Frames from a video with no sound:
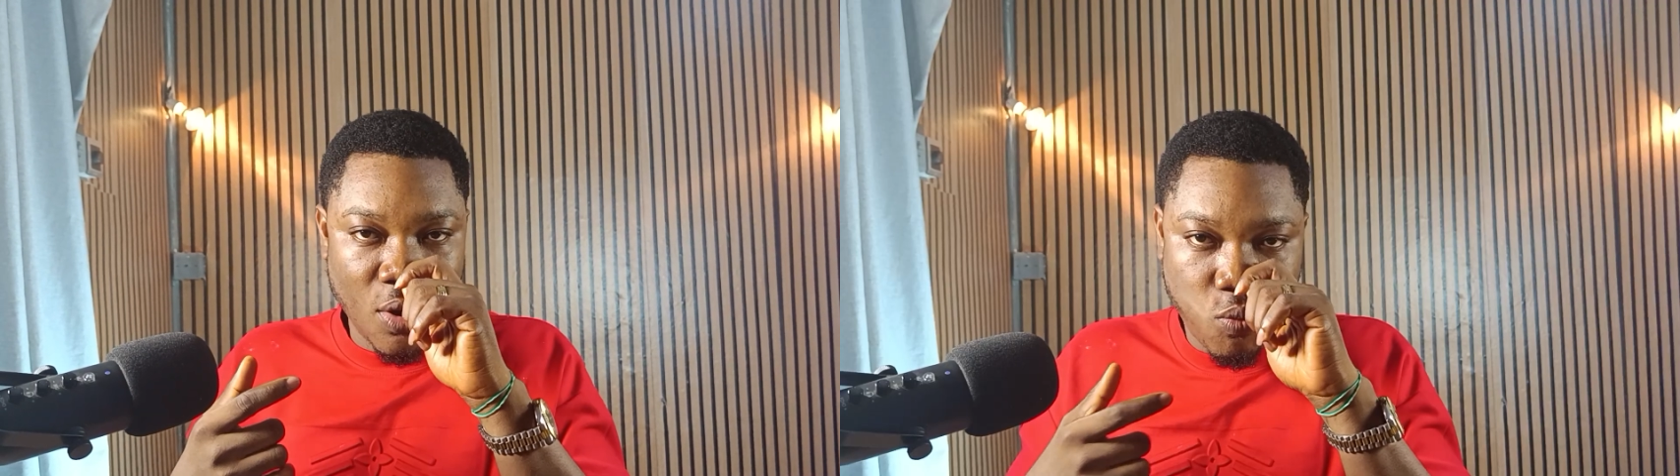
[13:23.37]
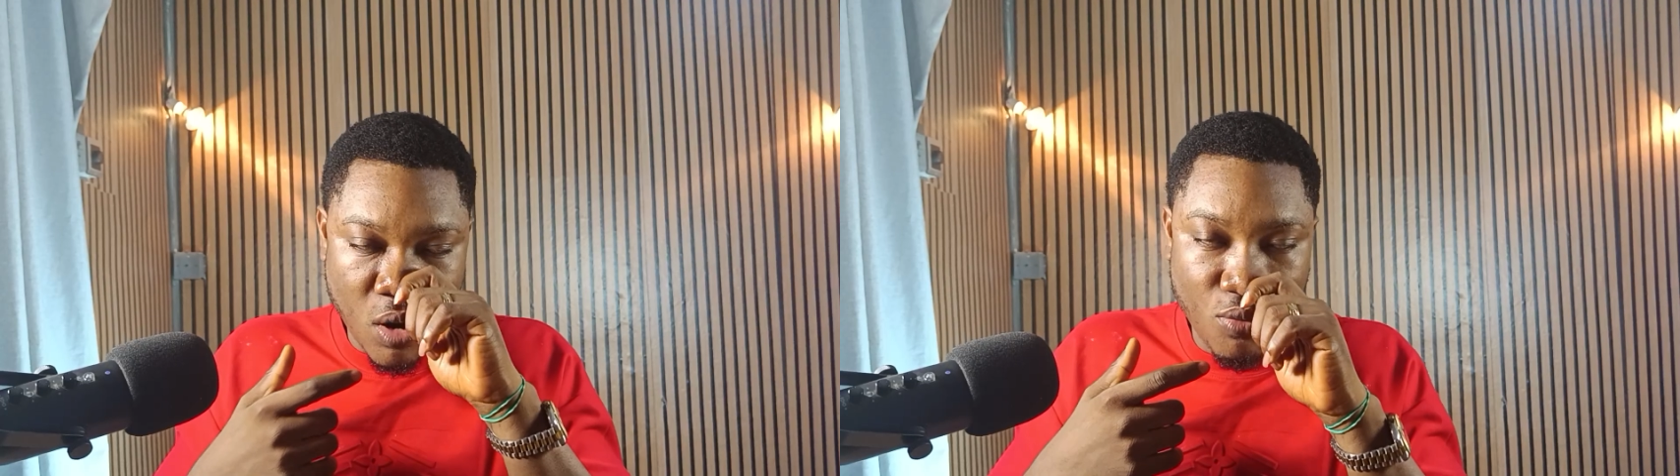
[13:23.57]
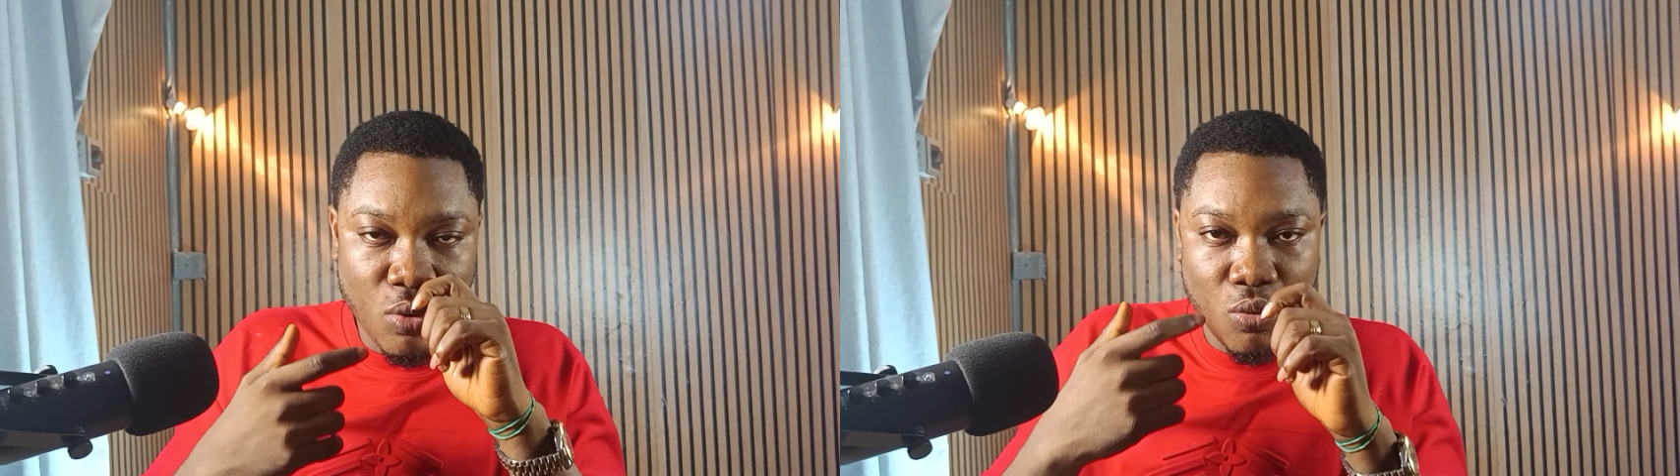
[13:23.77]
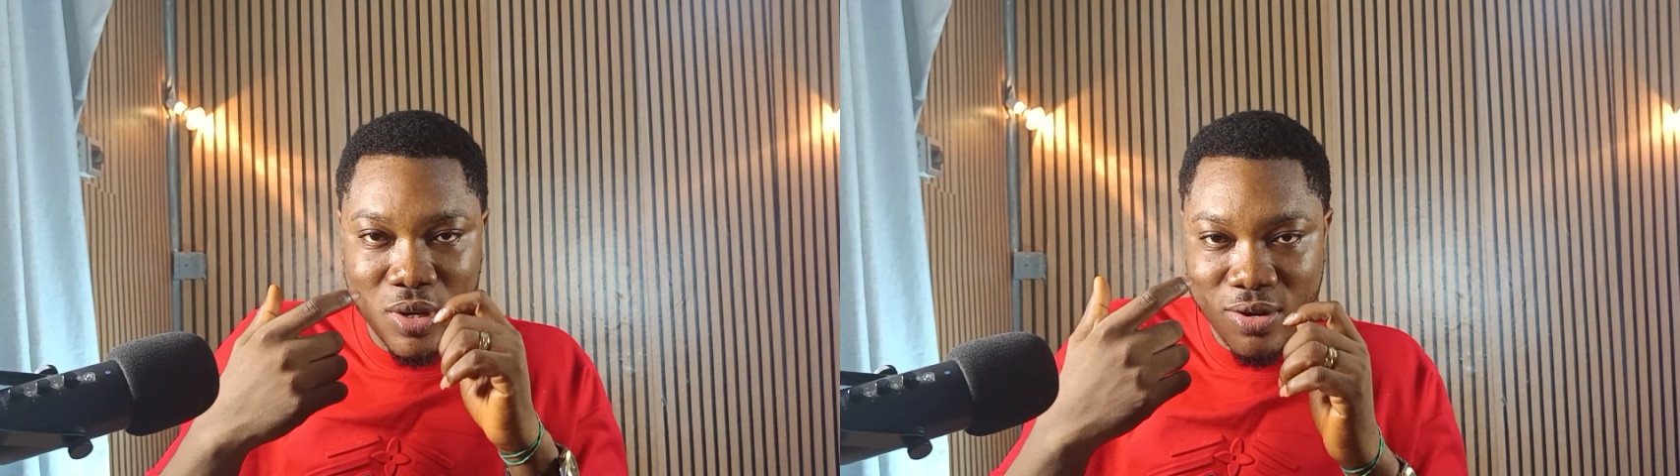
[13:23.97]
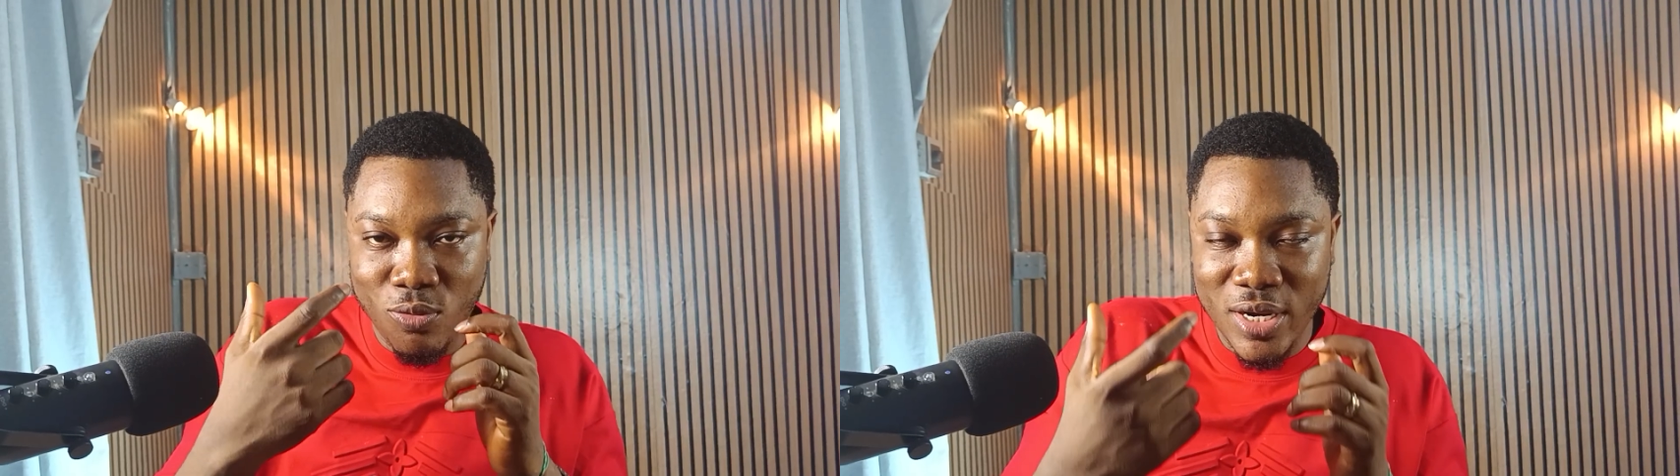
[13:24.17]
when
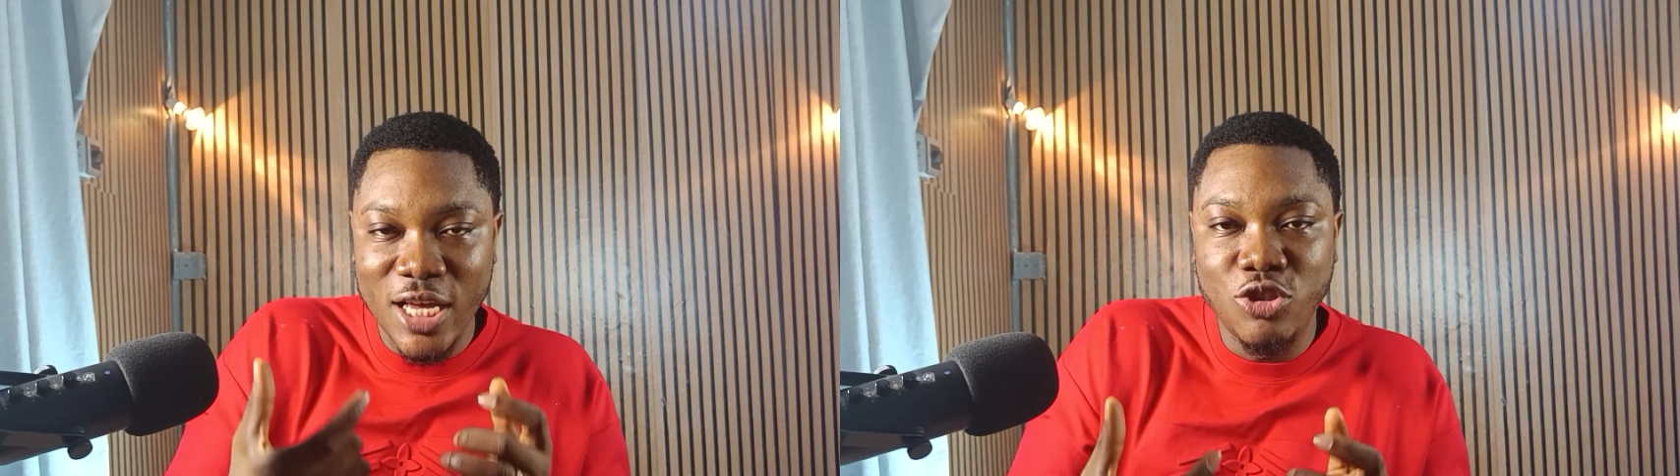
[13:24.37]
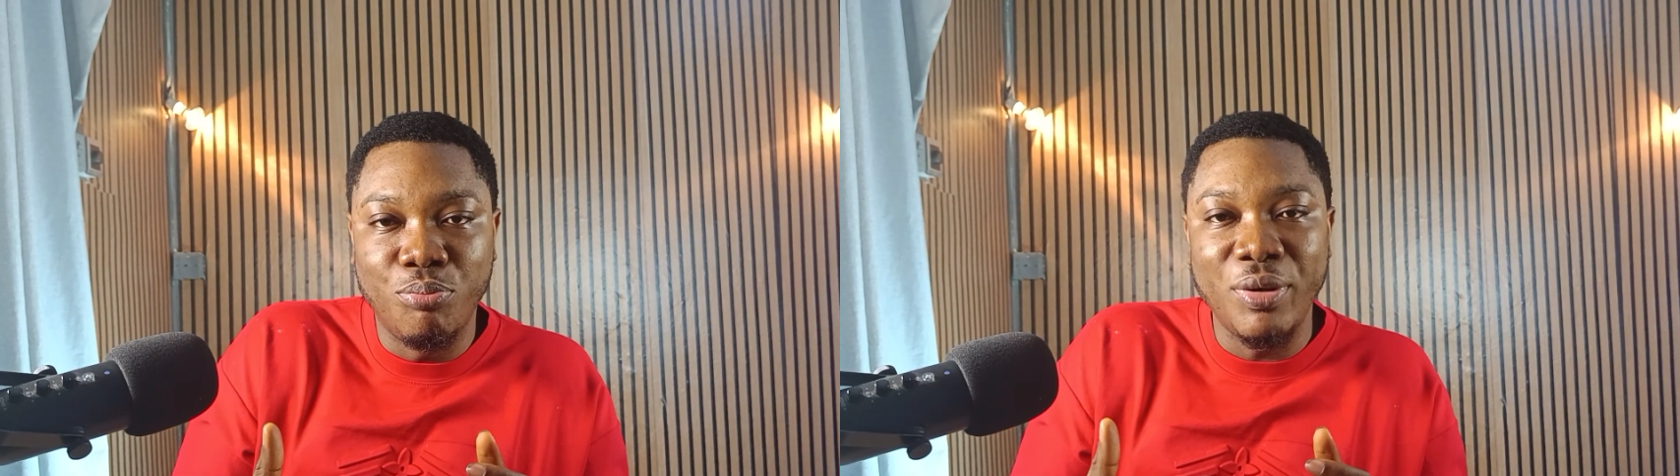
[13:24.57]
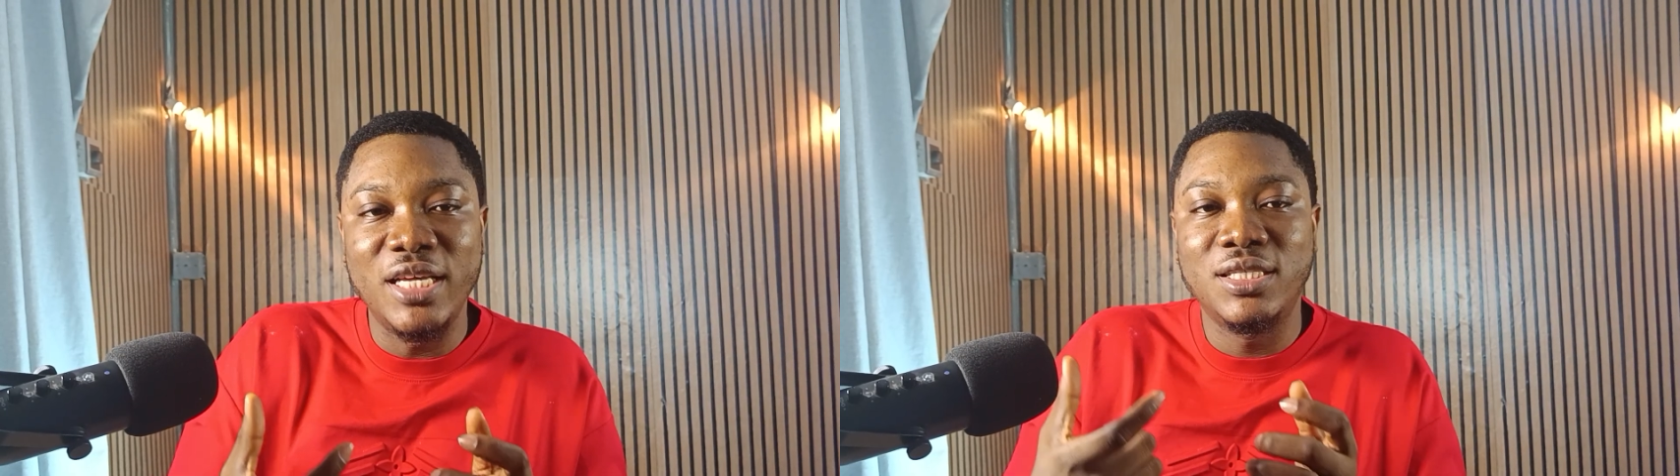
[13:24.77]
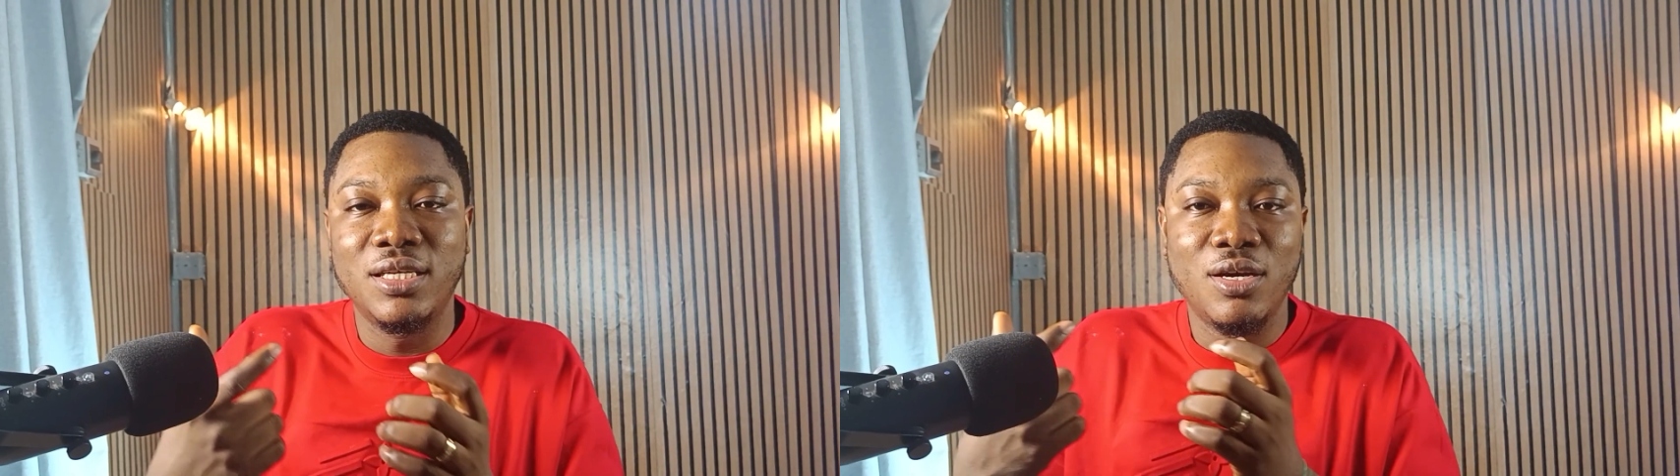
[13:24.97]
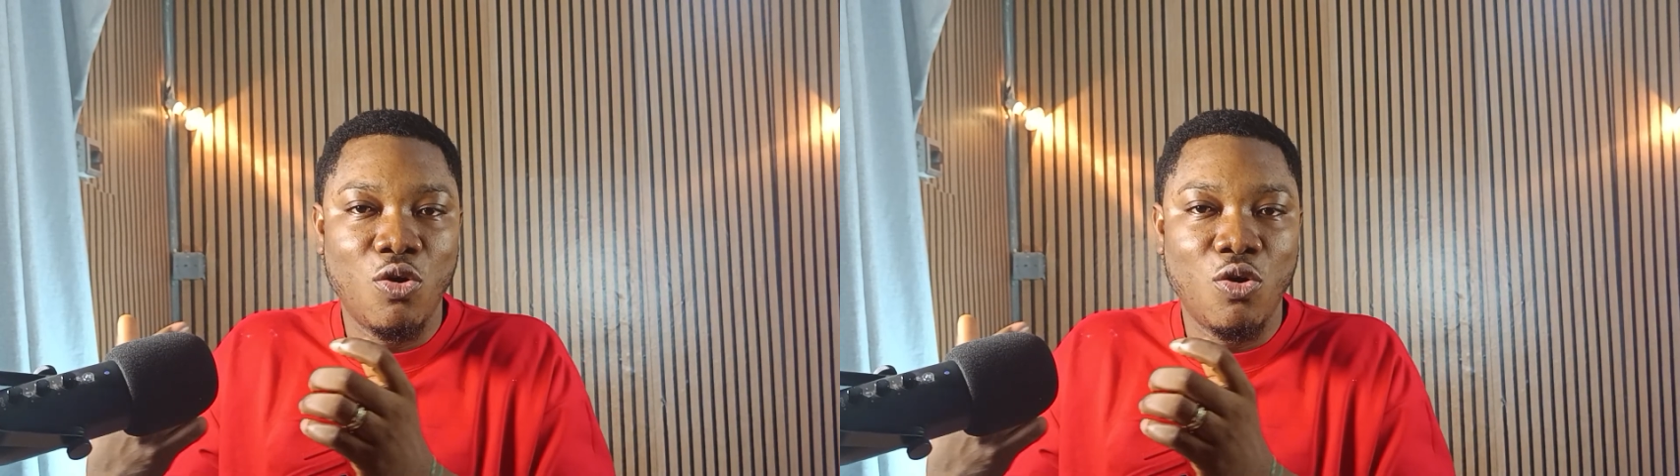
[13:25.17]
we needed to press,